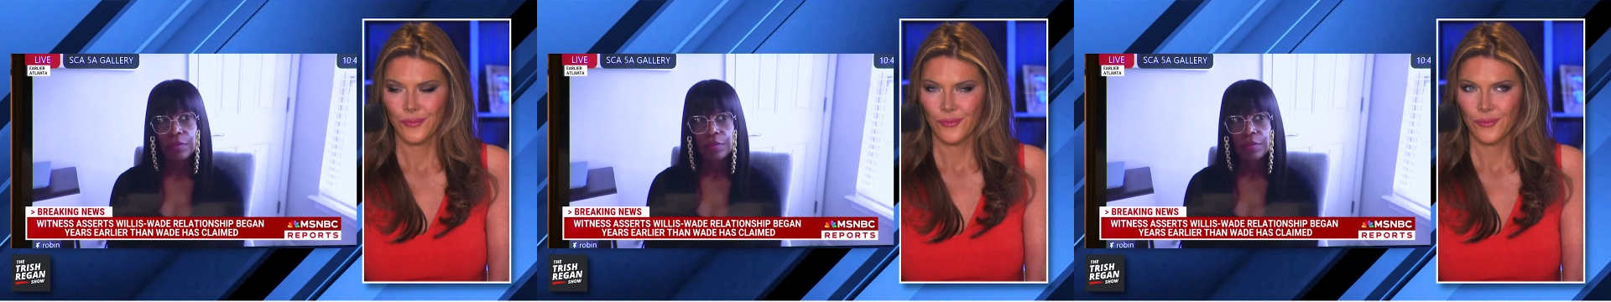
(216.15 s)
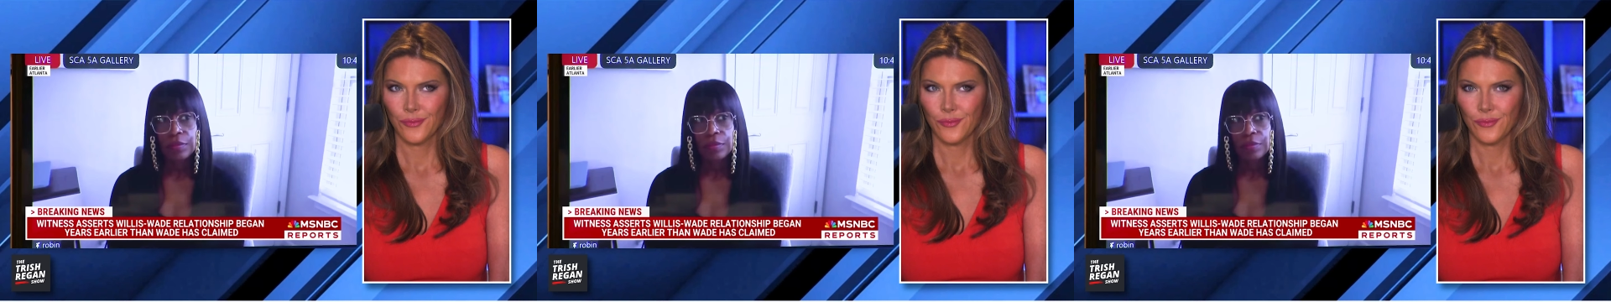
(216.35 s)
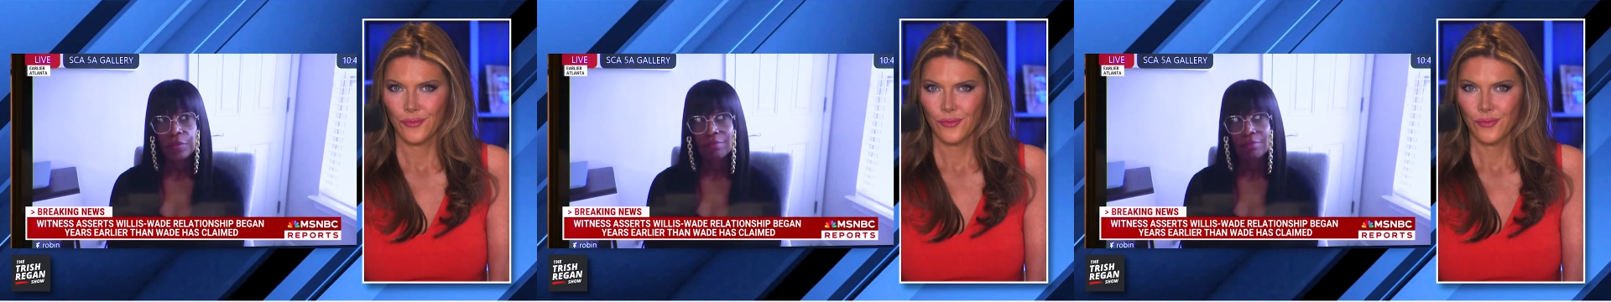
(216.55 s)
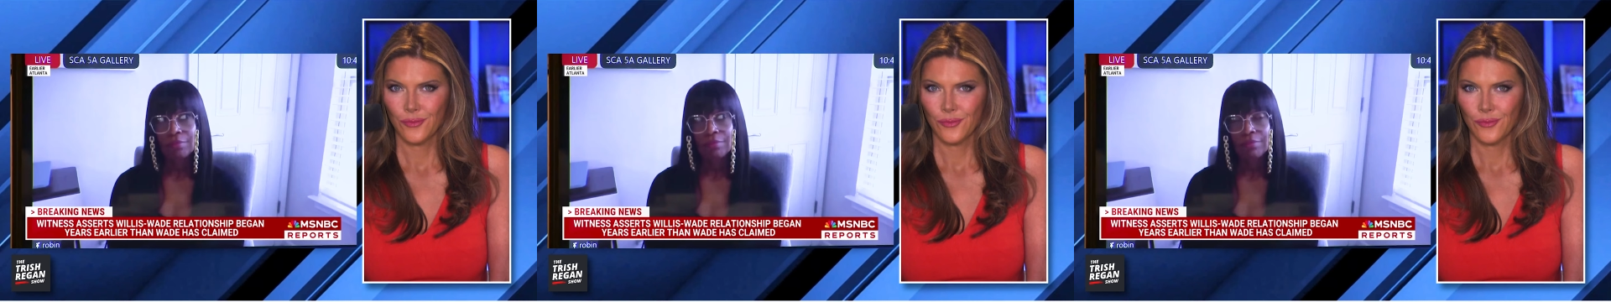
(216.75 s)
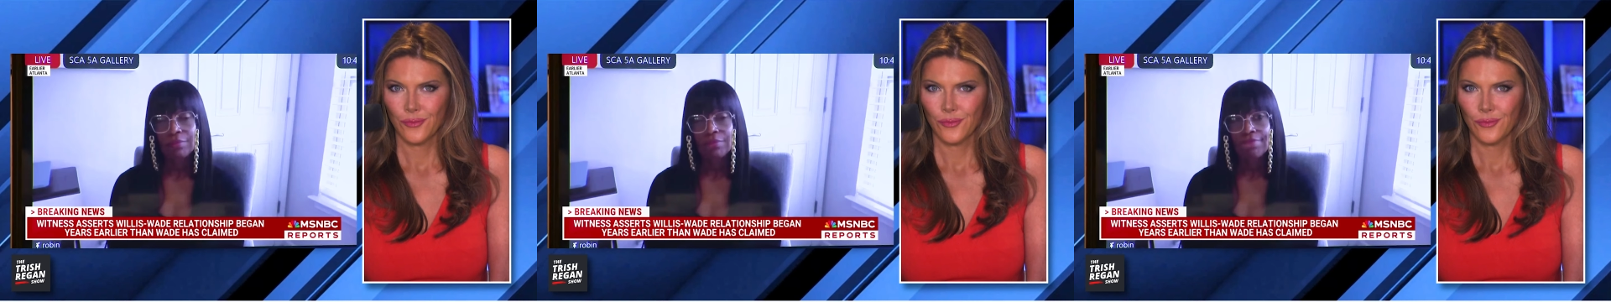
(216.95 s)

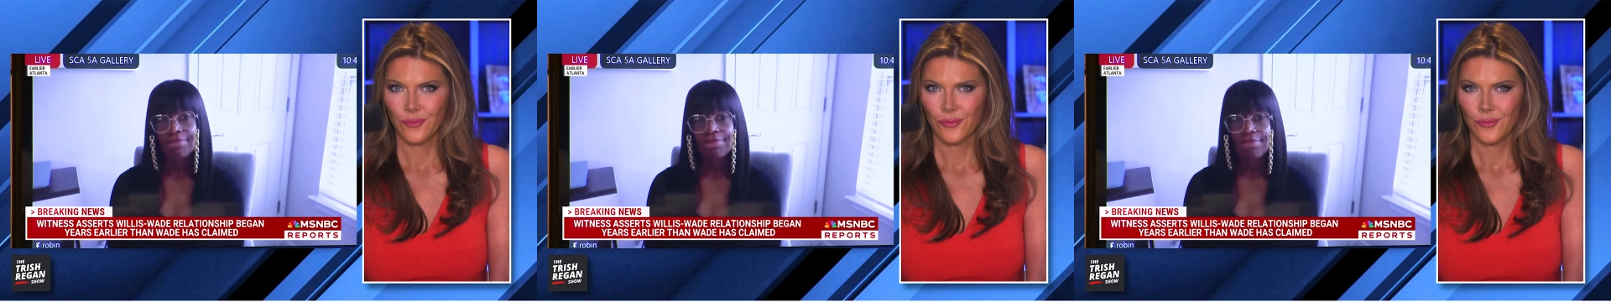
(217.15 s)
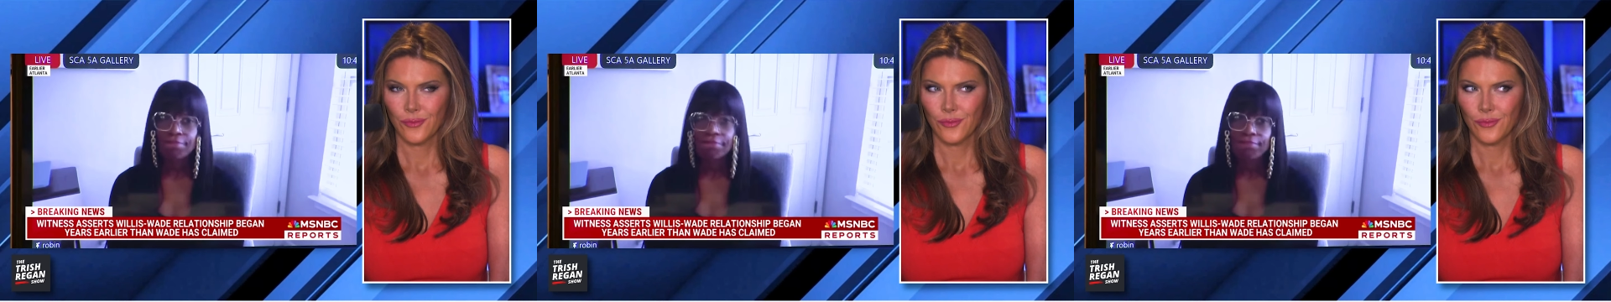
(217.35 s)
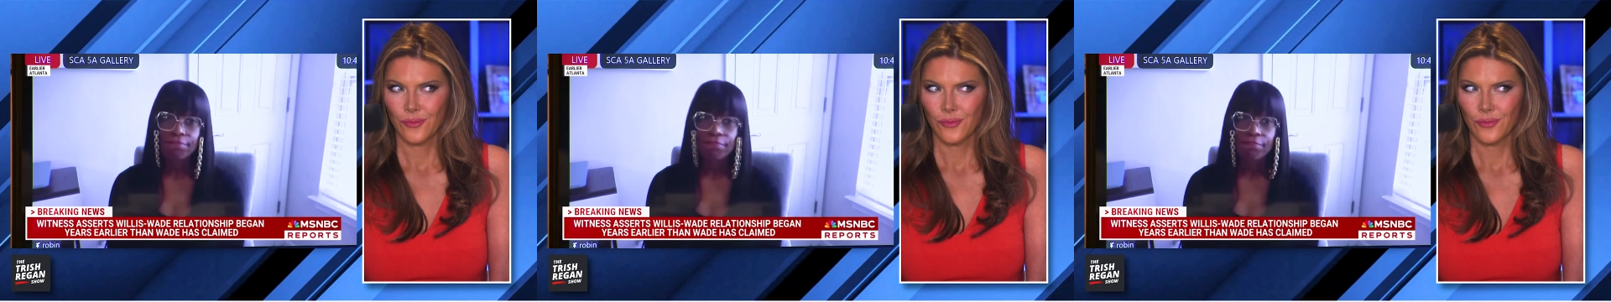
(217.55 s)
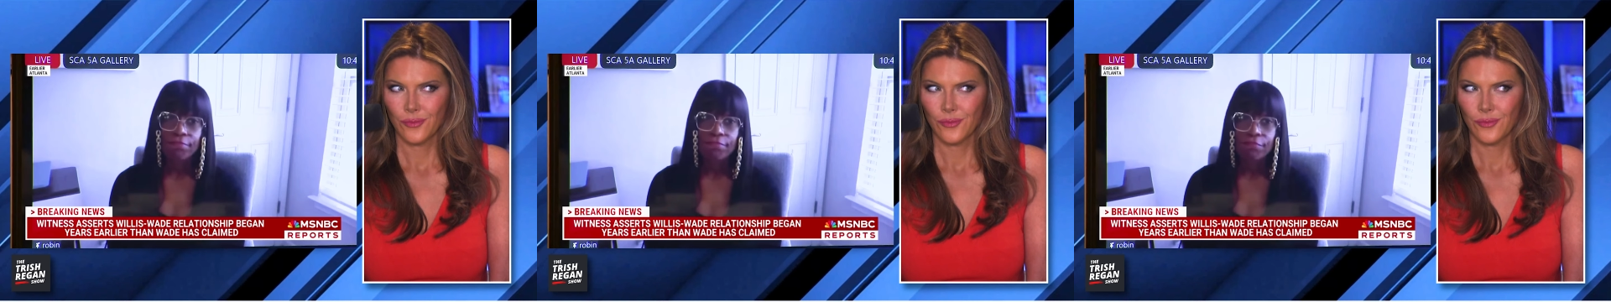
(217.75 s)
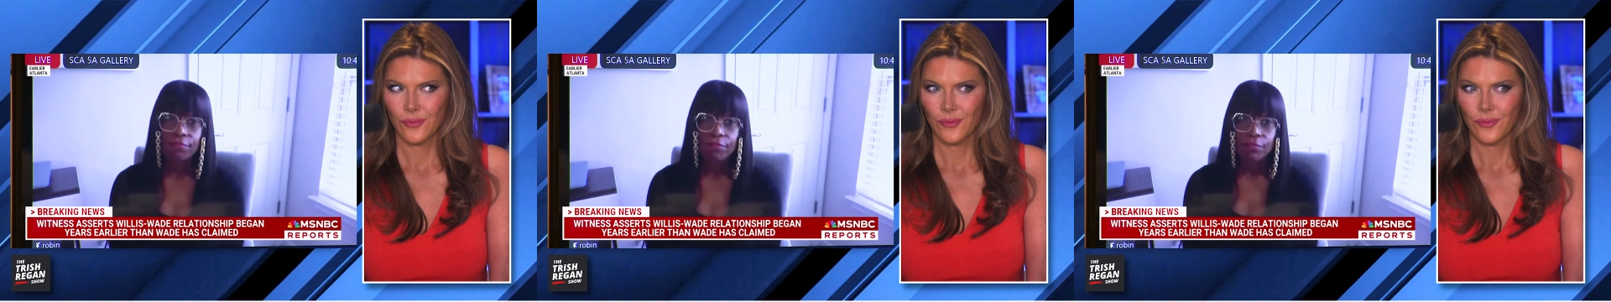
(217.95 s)

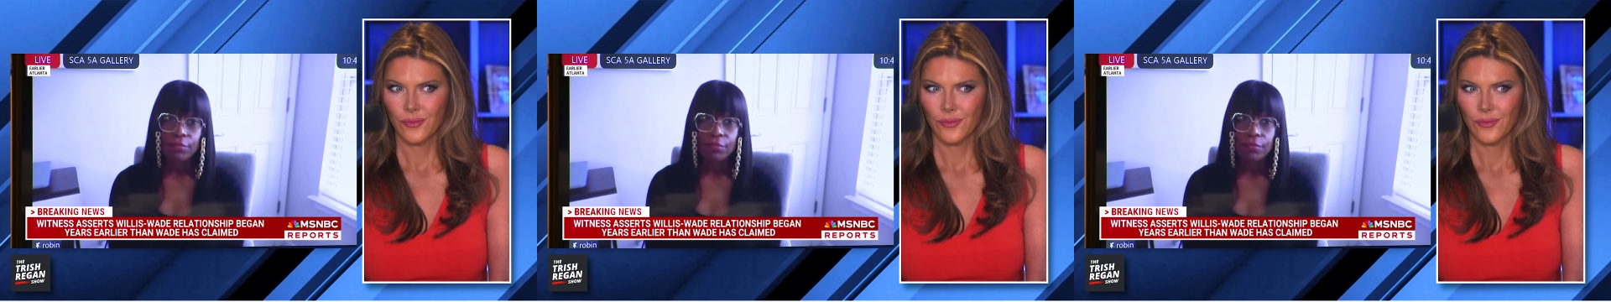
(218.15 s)
[no speech]